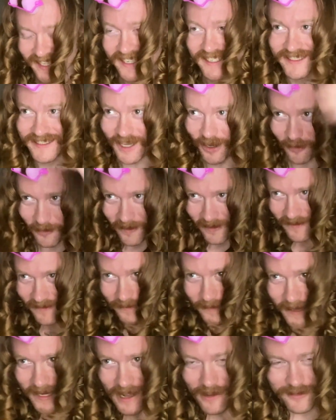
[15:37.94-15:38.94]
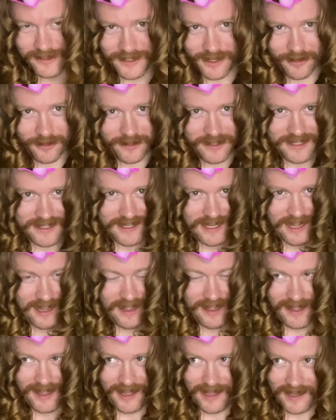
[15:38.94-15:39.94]
So what I was doing is
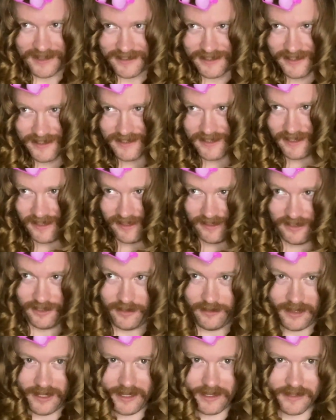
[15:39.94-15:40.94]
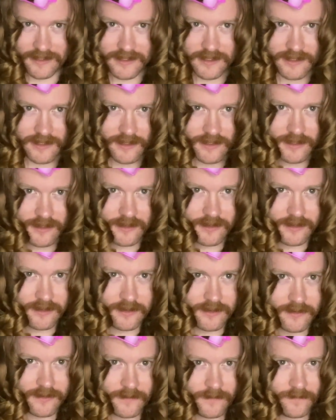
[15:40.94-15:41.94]
I just do this.
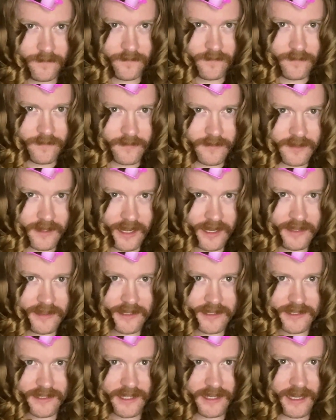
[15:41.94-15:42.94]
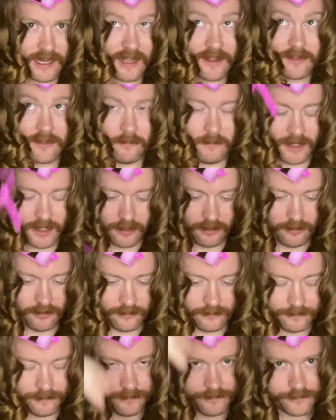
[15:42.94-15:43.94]
Take this thing out the middle,
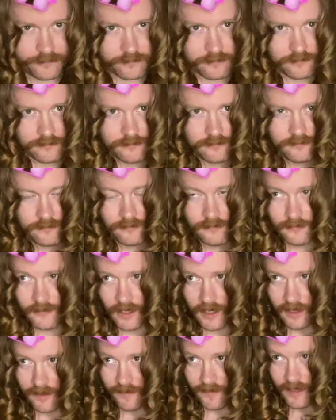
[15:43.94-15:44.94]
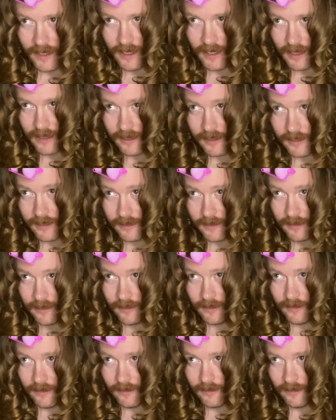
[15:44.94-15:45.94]
and then I
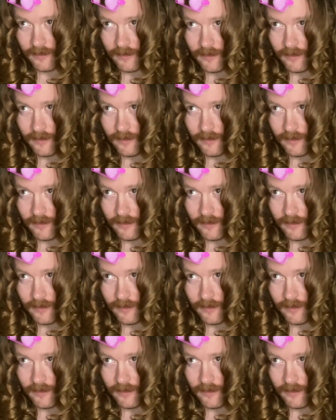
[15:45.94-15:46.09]
can,